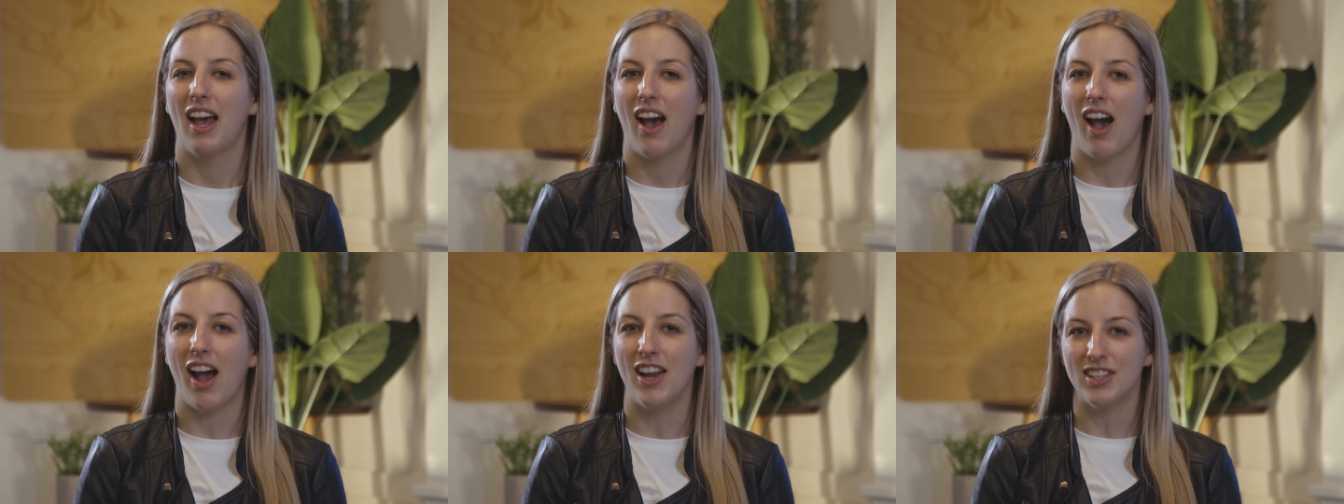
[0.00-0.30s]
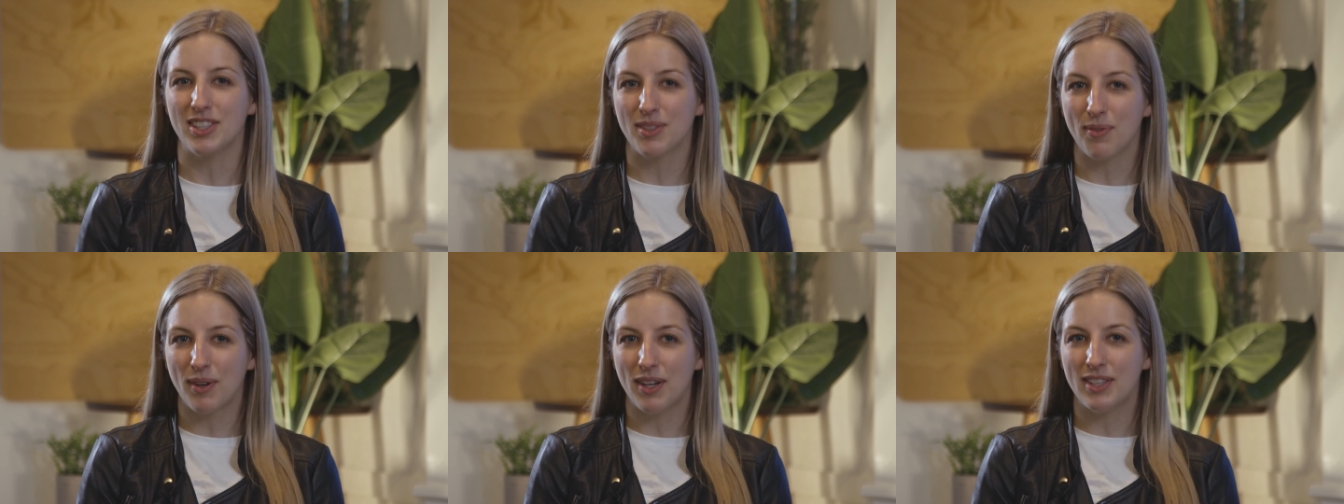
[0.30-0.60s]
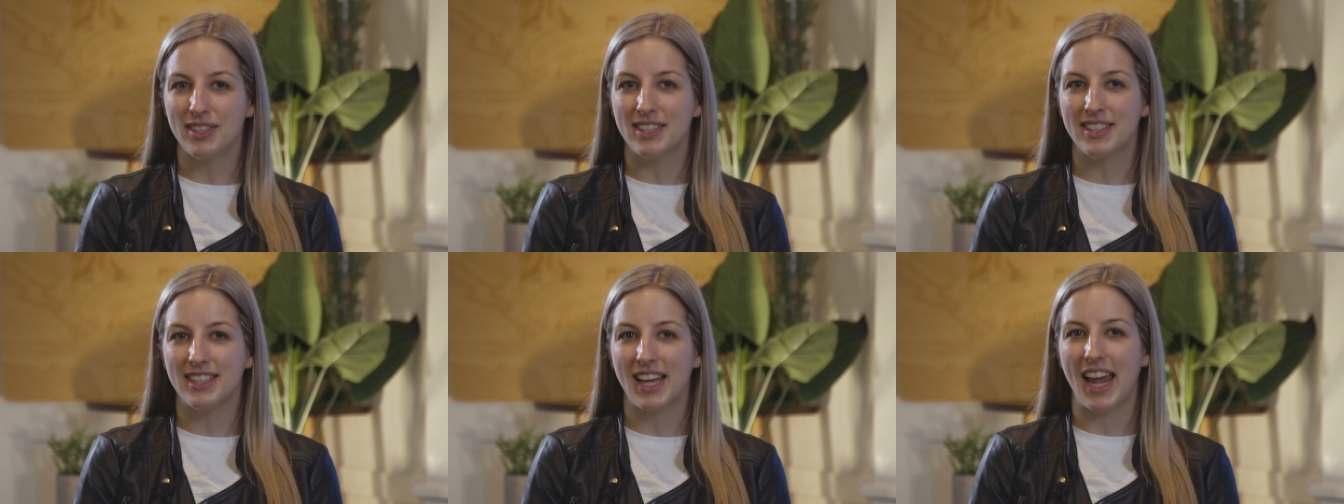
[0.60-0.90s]
I just wanted
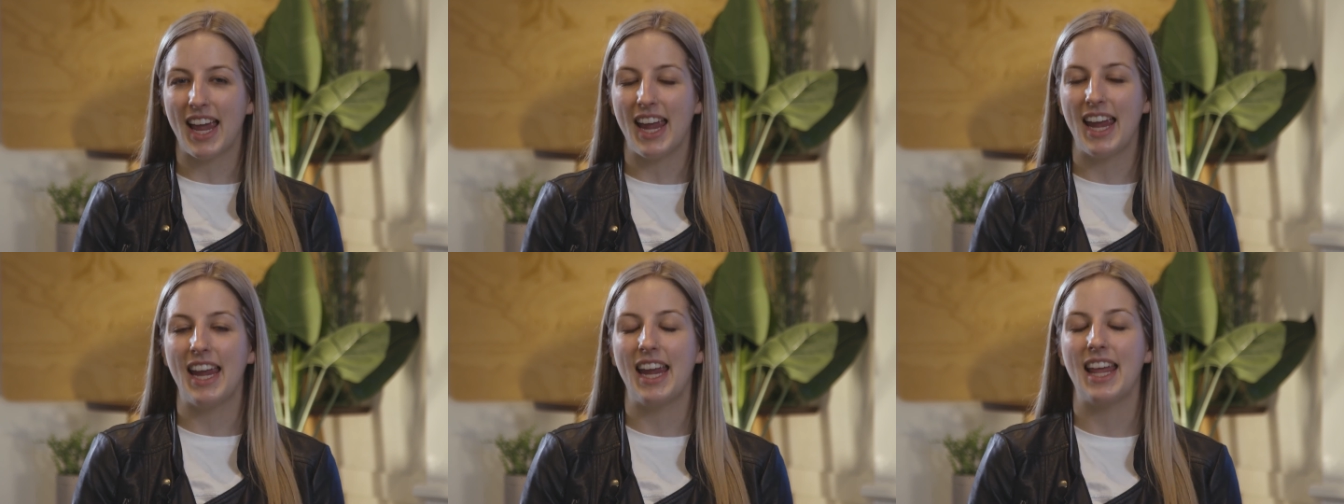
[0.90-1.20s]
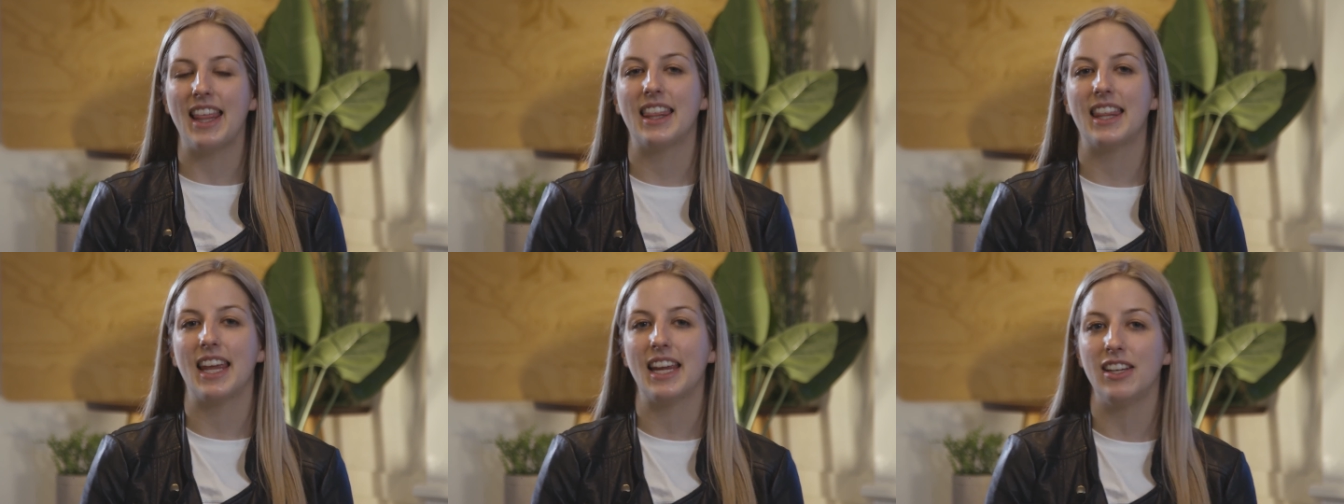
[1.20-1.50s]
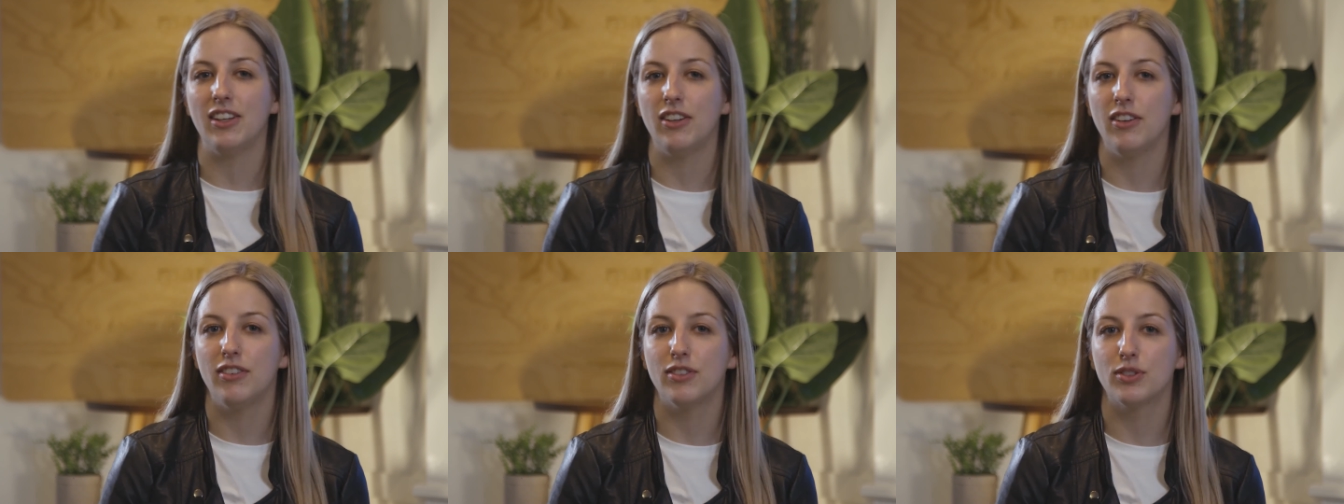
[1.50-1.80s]
to say
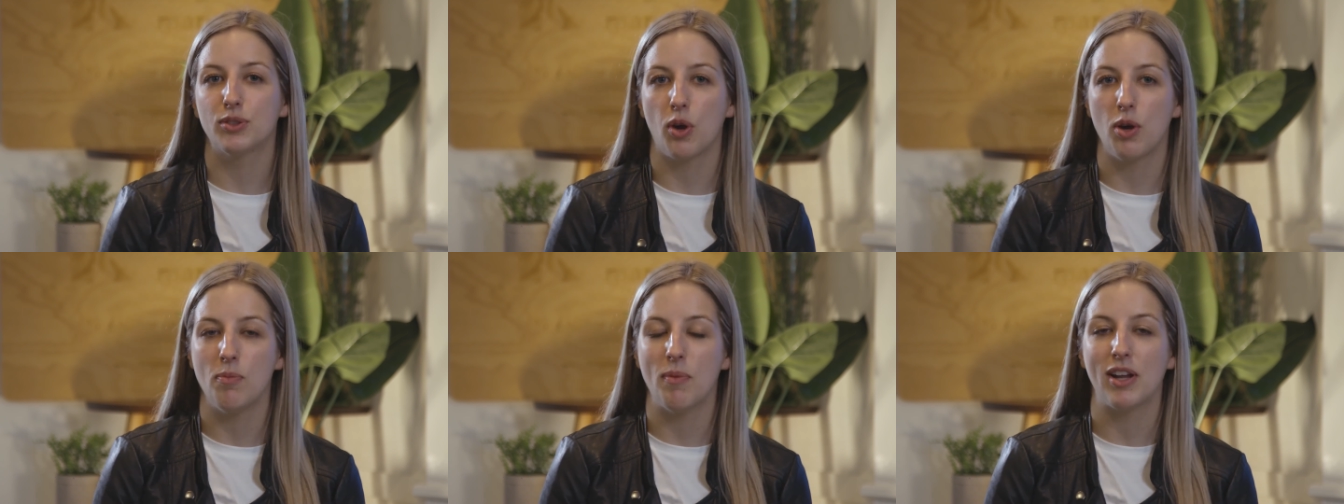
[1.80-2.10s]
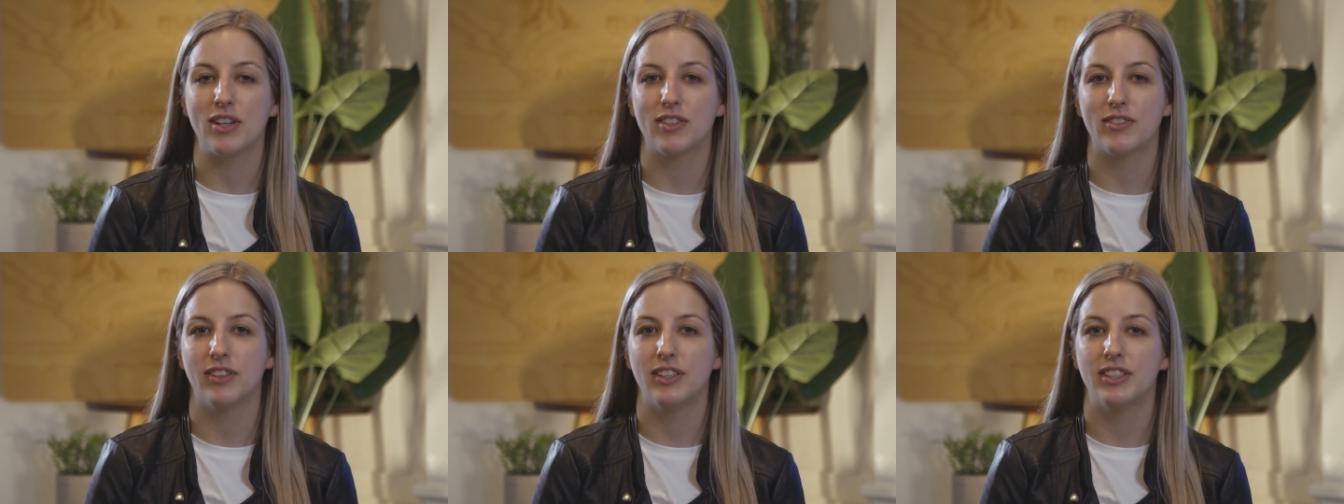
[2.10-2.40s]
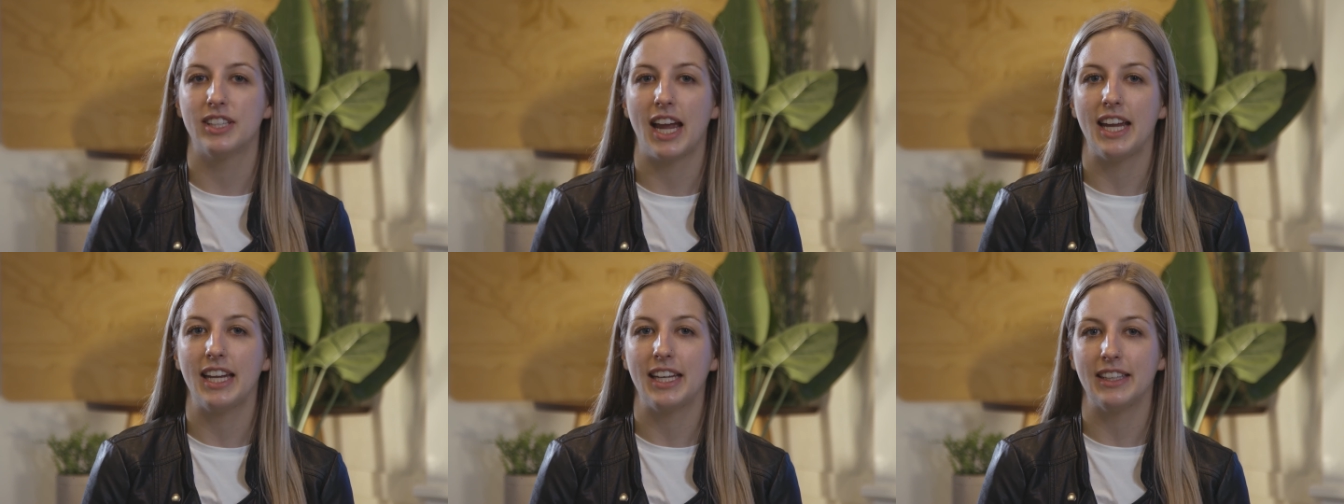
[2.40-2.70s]
thank you so much for
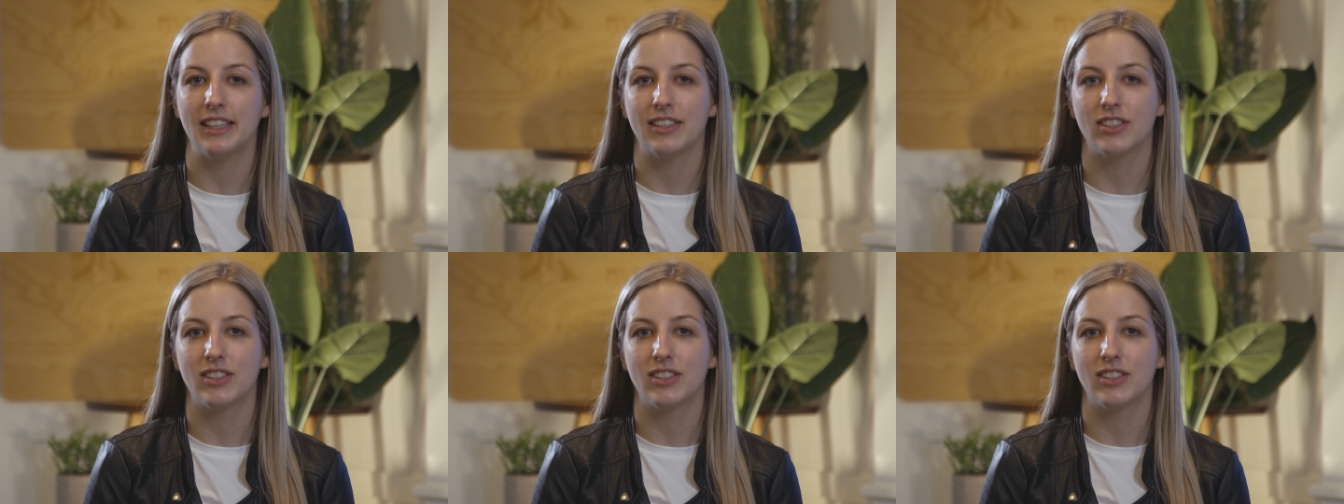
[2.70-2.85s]
taking the